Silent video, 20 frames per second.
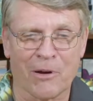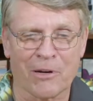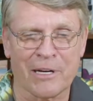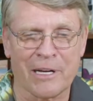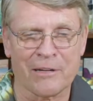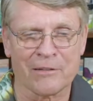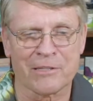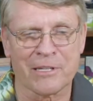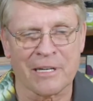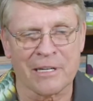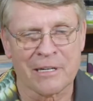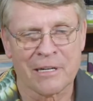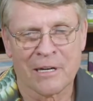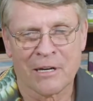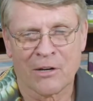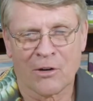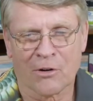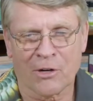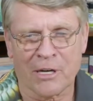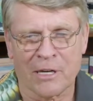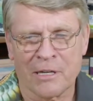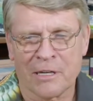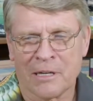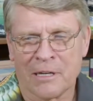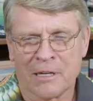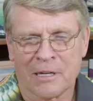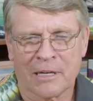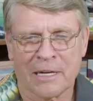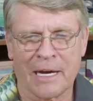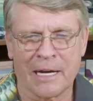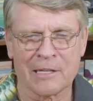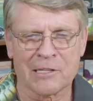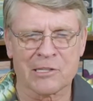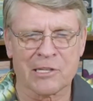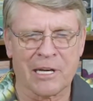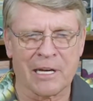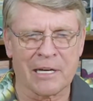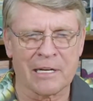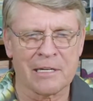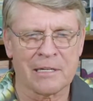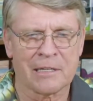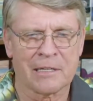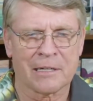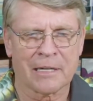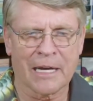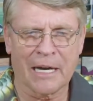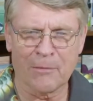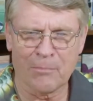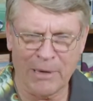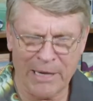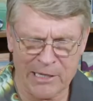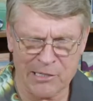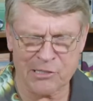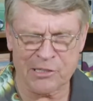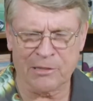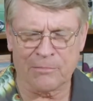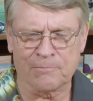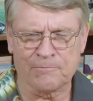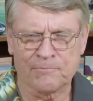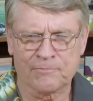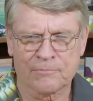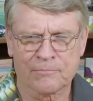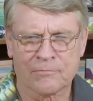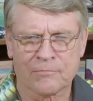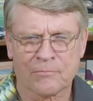come on down, say it. Okay, God blessed them